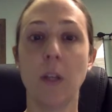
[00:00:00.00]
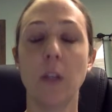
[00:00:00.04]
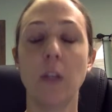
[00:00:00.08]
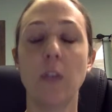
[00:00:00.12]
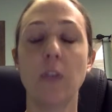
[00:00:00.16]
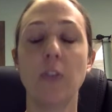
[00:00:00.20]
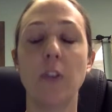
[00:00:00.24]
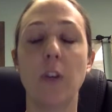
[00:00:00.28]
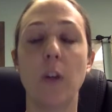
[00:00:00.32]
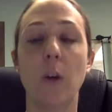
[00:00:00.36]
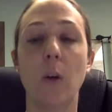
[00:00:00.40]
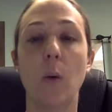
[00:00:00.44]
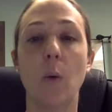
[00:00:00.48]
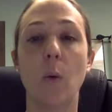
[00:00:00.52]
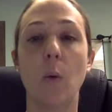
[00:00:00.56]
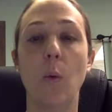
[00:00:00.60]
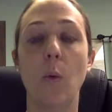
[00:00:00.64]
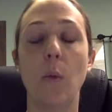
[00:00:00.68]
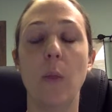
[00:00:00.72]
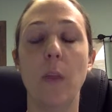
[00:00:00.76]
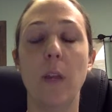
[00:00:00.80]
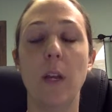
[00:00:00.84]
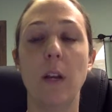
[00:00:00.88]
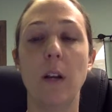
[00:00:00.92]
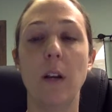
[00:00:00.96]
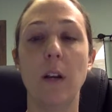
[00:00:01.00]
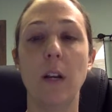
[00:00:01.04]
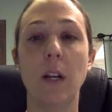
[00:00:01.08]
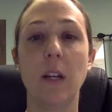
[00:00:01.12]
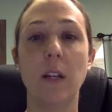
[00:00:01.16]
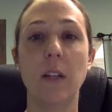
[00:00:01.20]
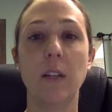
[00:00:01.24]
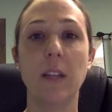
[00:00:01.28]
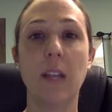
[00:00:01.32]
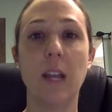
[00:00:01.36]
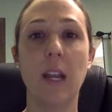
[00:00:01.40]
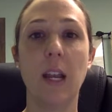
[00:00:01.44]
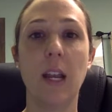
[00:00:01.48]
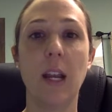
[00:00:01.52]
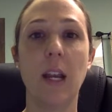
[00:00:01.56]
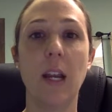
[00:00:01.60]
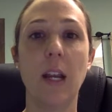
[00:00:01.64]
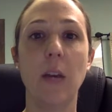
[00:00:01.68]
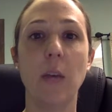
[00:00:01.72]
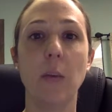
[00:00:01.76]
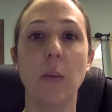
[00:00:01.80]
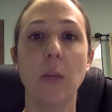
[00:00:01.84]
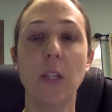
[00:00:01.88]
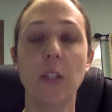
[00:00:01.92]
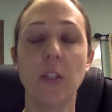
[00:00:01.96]
So there is
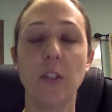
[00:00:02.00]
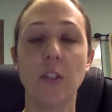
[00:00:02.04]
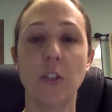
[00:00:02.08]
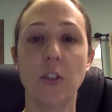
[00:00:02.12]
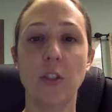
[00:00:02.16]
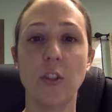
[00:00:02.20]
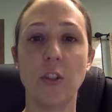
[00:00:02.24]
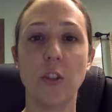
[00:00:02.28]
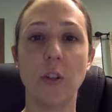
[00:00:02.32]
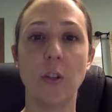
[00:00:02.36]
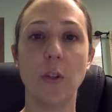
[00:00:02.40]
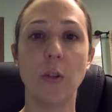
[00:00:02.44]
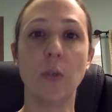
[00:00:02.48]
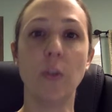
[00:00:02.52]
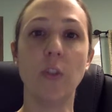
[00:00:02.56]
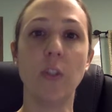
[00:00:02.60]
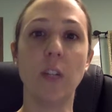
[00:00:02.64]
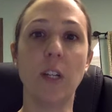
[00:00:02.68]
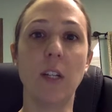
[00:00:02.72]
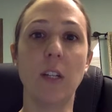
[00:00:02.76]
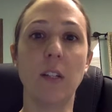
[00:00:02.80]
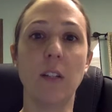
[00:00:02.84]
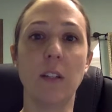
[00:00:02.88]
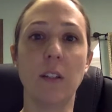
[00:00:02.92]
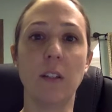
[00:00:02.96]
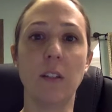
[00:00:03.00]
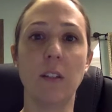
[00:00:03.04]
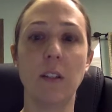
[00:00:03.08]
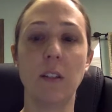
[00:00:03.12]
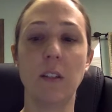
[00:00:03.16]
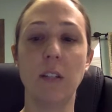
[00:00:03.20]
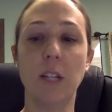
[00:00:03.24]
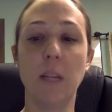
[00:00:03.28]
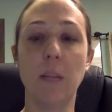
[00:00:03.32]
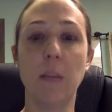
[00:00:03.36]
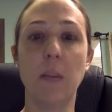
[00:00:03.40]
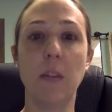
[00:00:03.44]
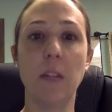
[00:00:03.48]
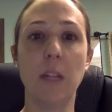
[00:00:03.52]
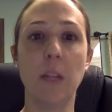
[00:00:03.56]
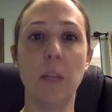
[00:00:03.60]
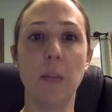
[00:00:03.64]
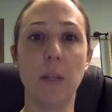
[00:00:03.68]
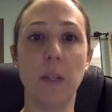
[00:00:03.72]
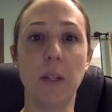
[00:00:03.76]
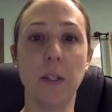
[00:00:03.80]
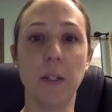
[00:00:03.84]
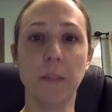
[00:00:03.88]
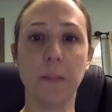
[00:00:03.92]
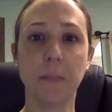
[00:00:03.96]
a researcher who studies this. His name is
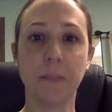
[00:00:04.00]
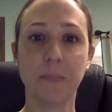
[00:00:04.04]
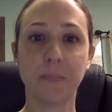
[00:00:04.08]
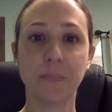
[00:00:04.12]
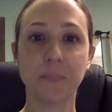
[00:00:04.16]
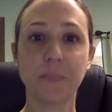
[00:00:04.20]
Sapir.